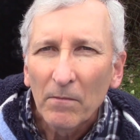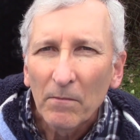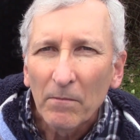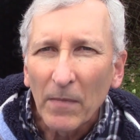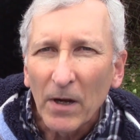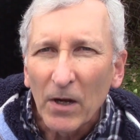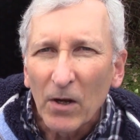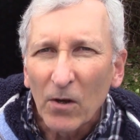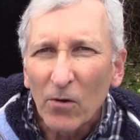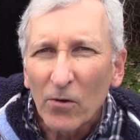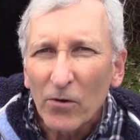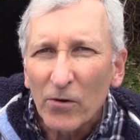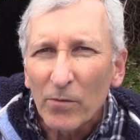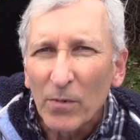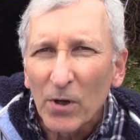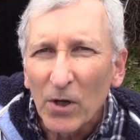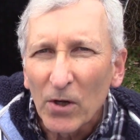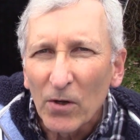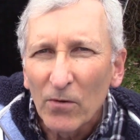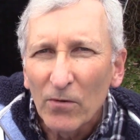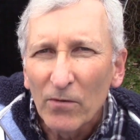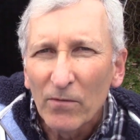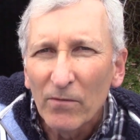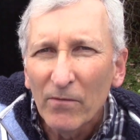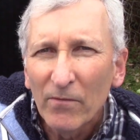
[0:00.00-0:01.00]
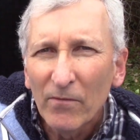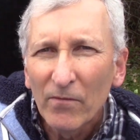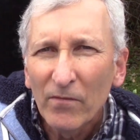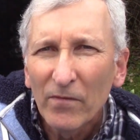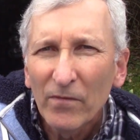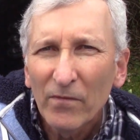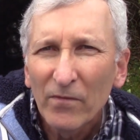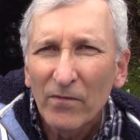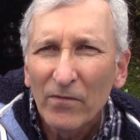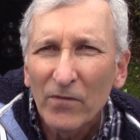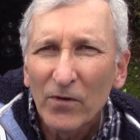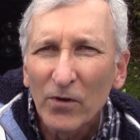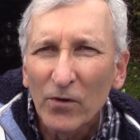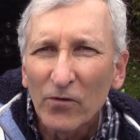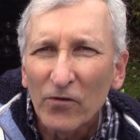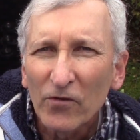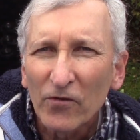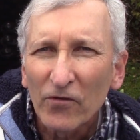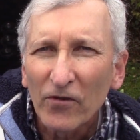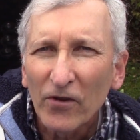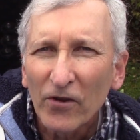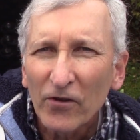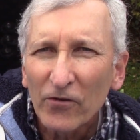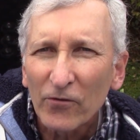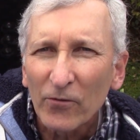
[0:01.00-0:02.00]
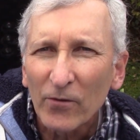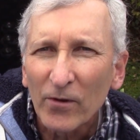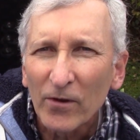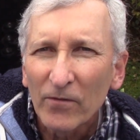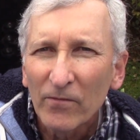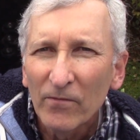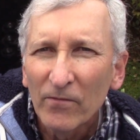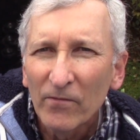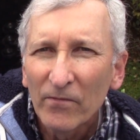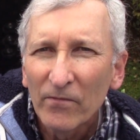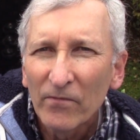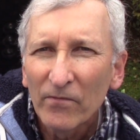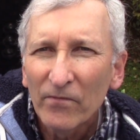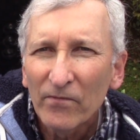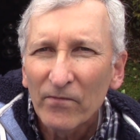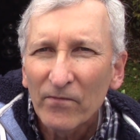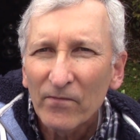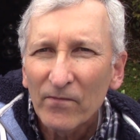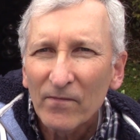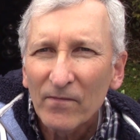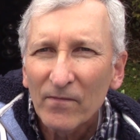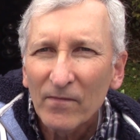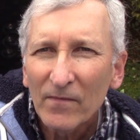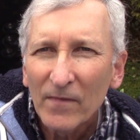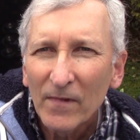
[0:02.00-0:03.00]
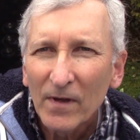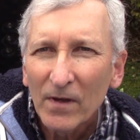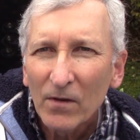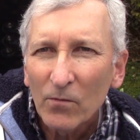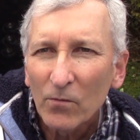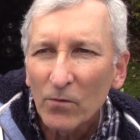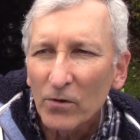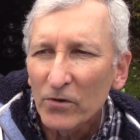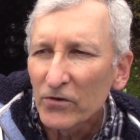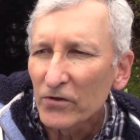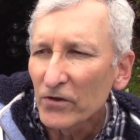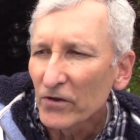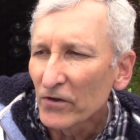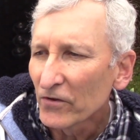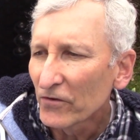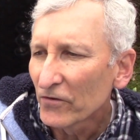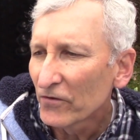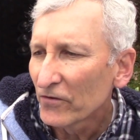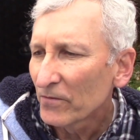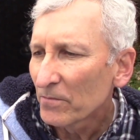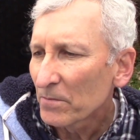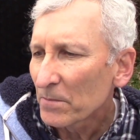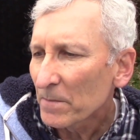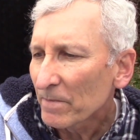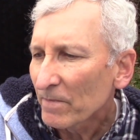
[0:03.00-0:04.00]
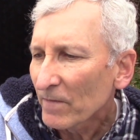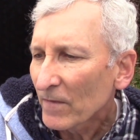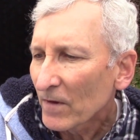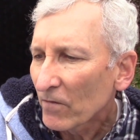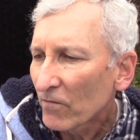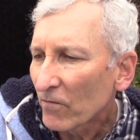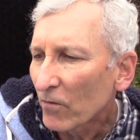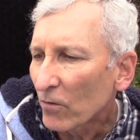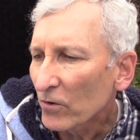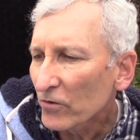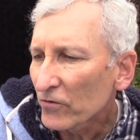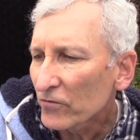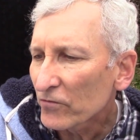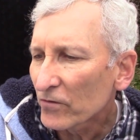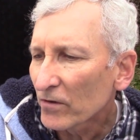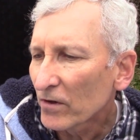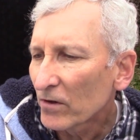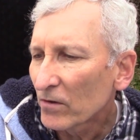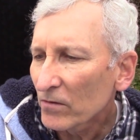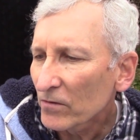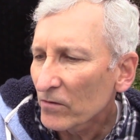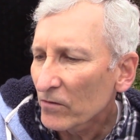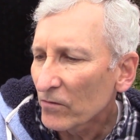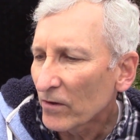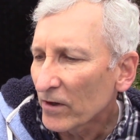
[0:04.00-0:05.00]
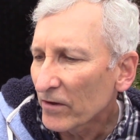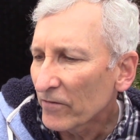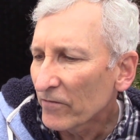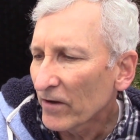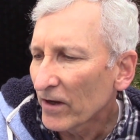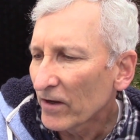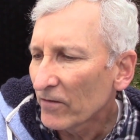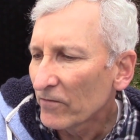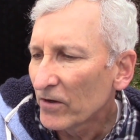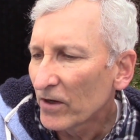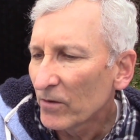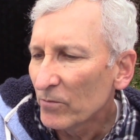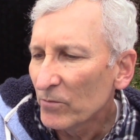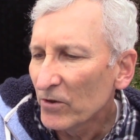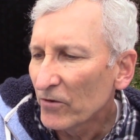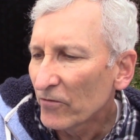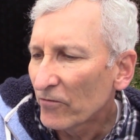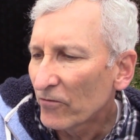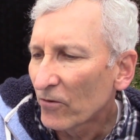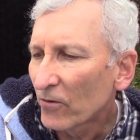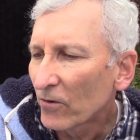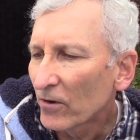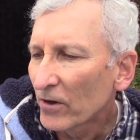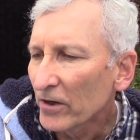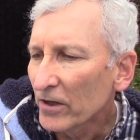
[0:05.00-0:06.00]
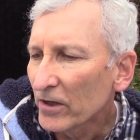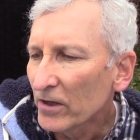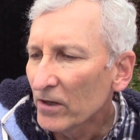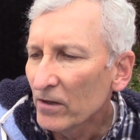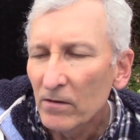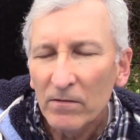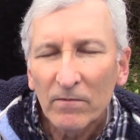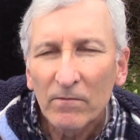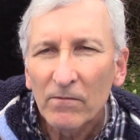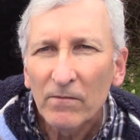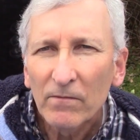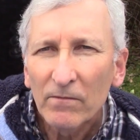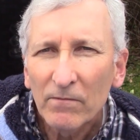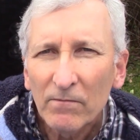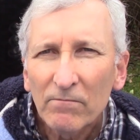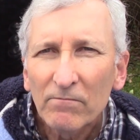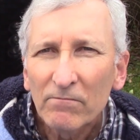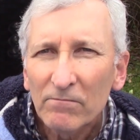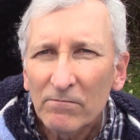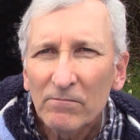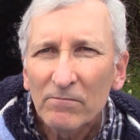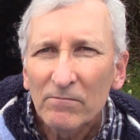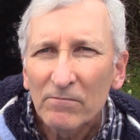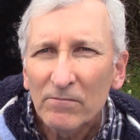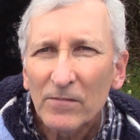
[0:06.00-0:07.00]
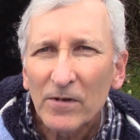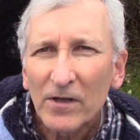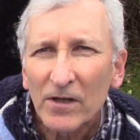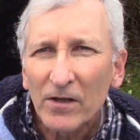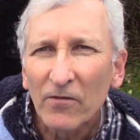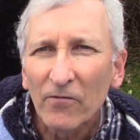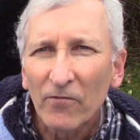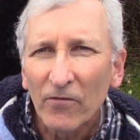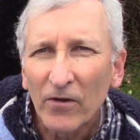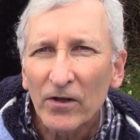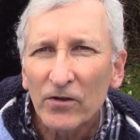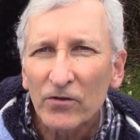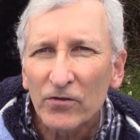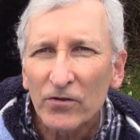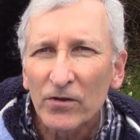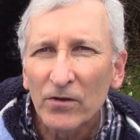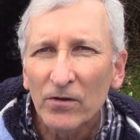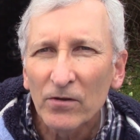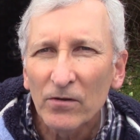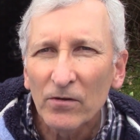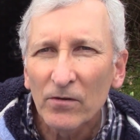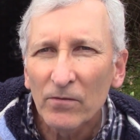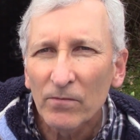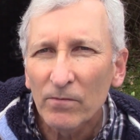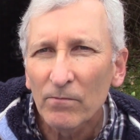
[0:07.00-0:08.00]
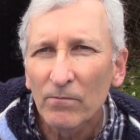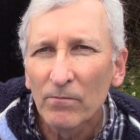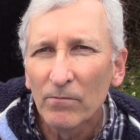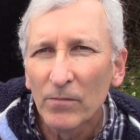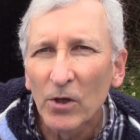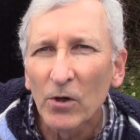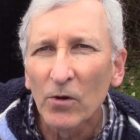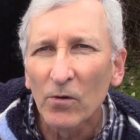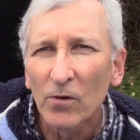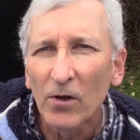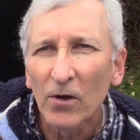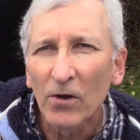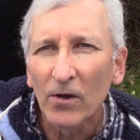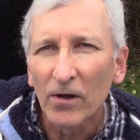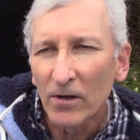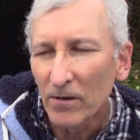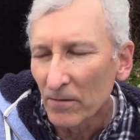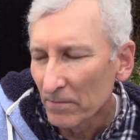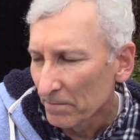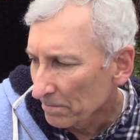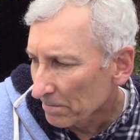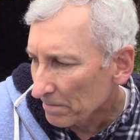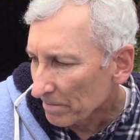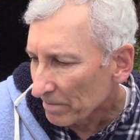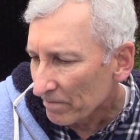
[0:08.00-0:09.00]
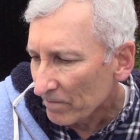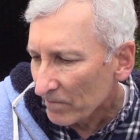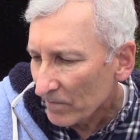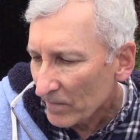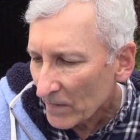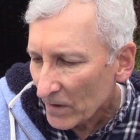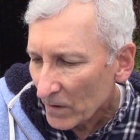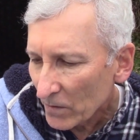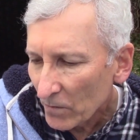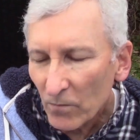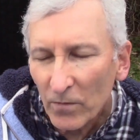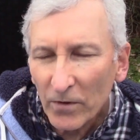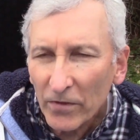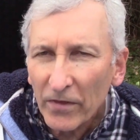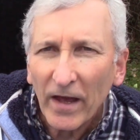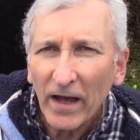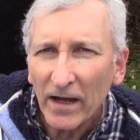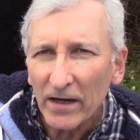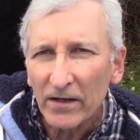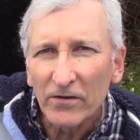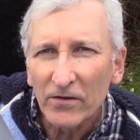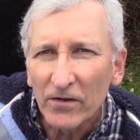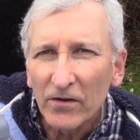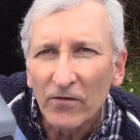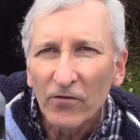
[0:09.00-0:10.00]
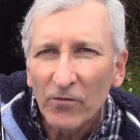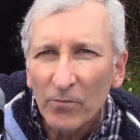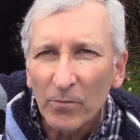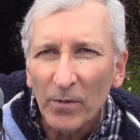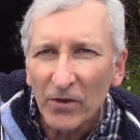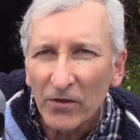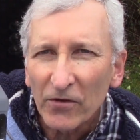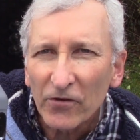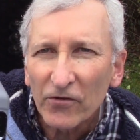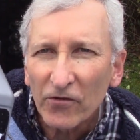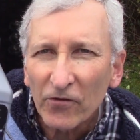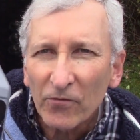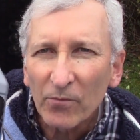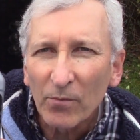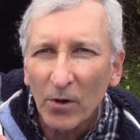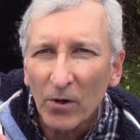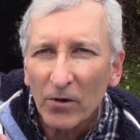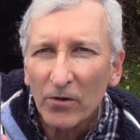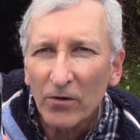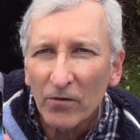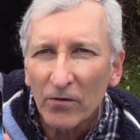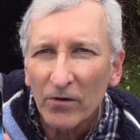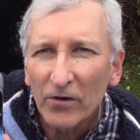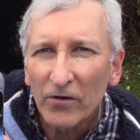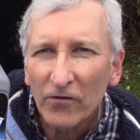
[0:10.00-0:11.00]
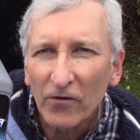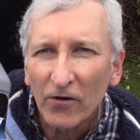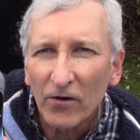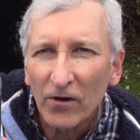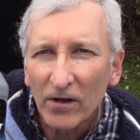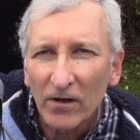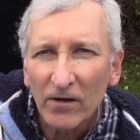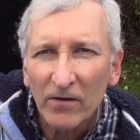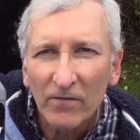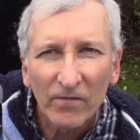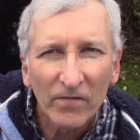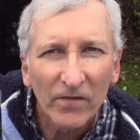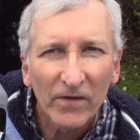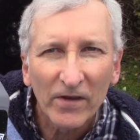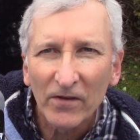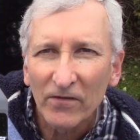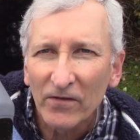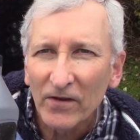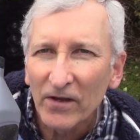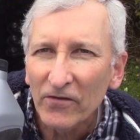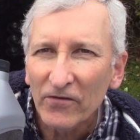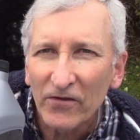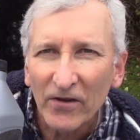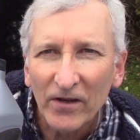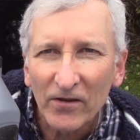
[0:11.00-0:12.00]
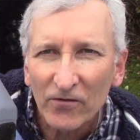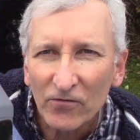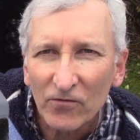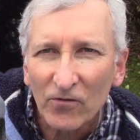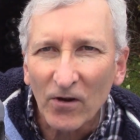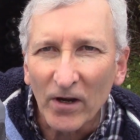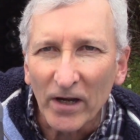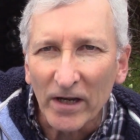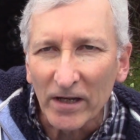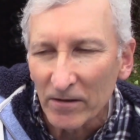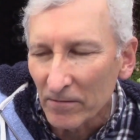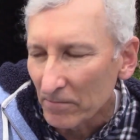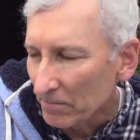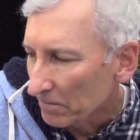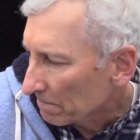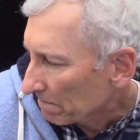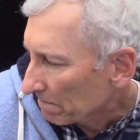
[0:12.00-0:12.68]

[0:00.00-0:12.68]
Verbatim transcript: My older boat uses this one, which is four-stroke 25W40 conventional mineral oil with additives, but this is Mercury's oil, and they say it's great.